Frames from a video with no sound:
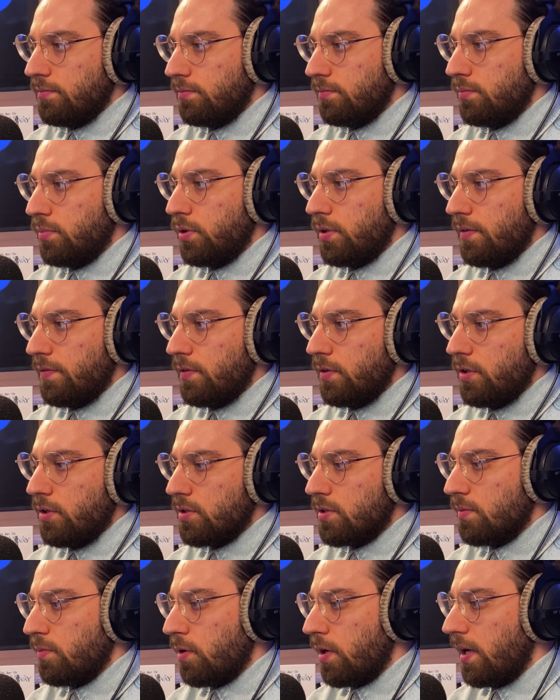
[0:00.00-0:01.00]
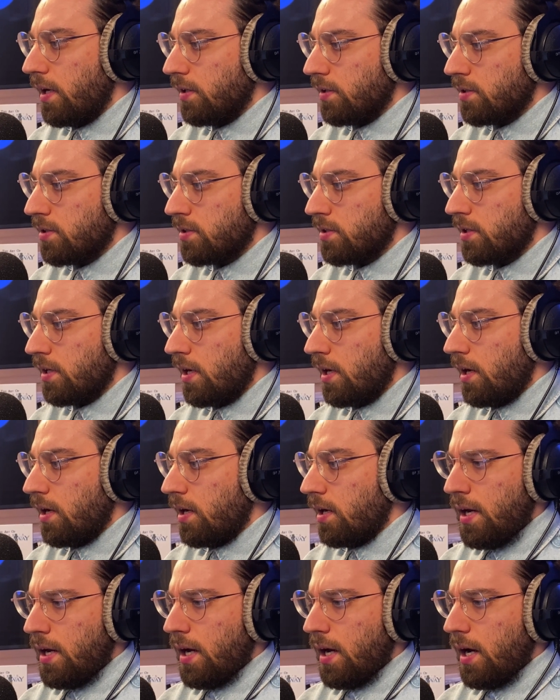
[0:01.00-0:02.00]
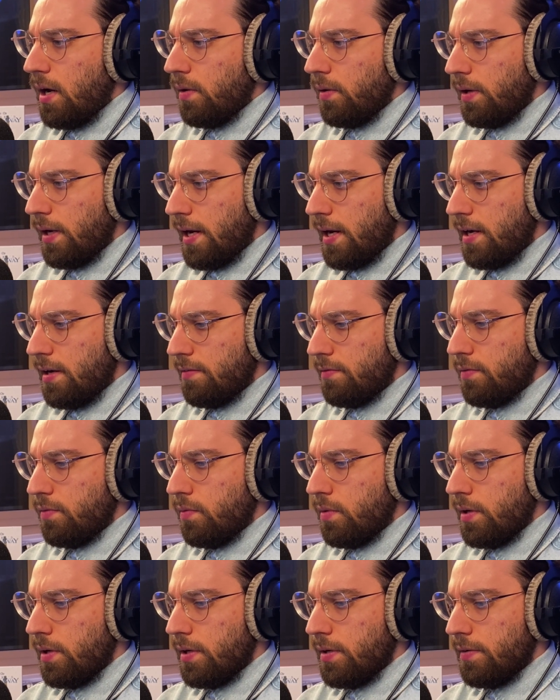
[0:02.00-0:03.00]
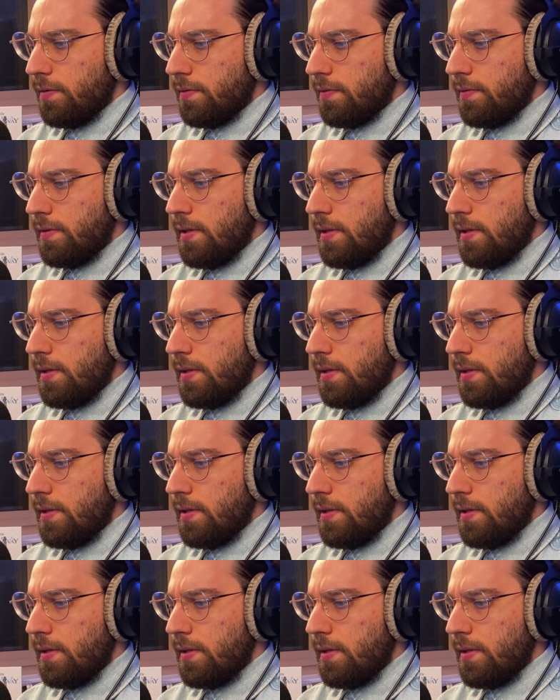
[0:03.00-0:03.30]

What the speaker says: put the video somewhere else. I'll have one of